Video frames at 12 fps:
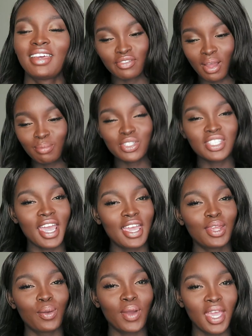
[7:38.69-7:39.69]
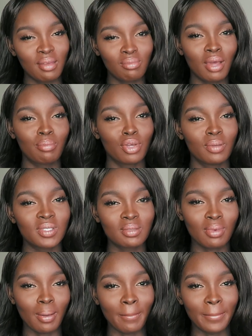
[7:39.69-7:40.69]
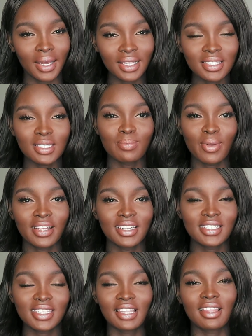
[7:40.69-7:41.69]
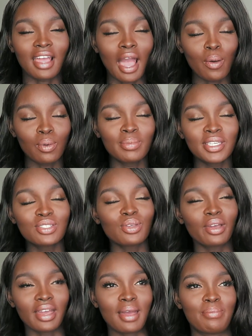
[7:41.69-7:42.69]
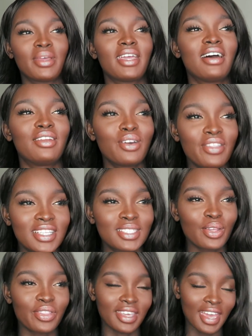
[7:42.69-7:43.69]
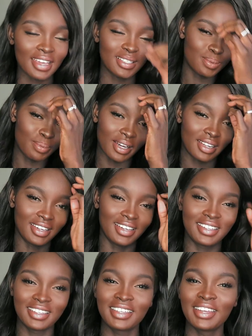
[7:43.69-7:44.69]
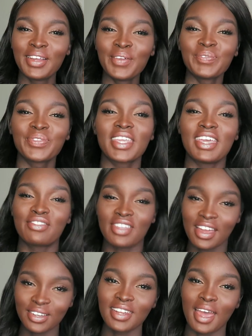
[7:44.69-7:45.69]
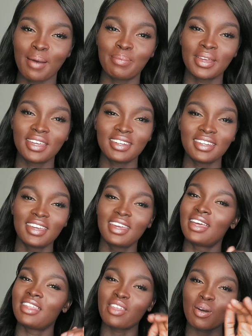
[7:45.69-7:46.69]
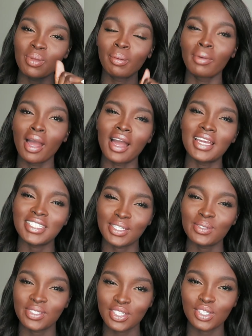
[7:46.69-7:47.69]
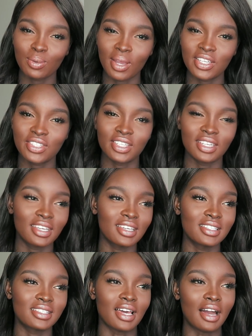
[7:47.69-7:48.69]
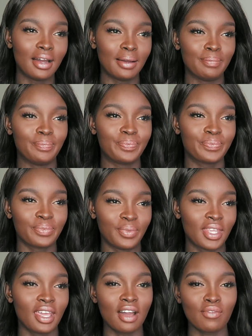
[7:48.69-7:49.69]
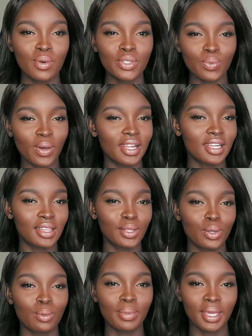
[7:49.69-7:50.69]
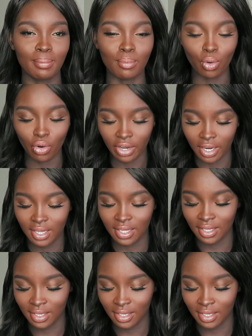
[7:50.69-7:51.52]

If I'm just gaining weight in my boobs and my butt this pregnancy, like, I will be so happy. I know that's not the case, but if that could happen, that'd be my ideal situation, because I've always wanted a little bit more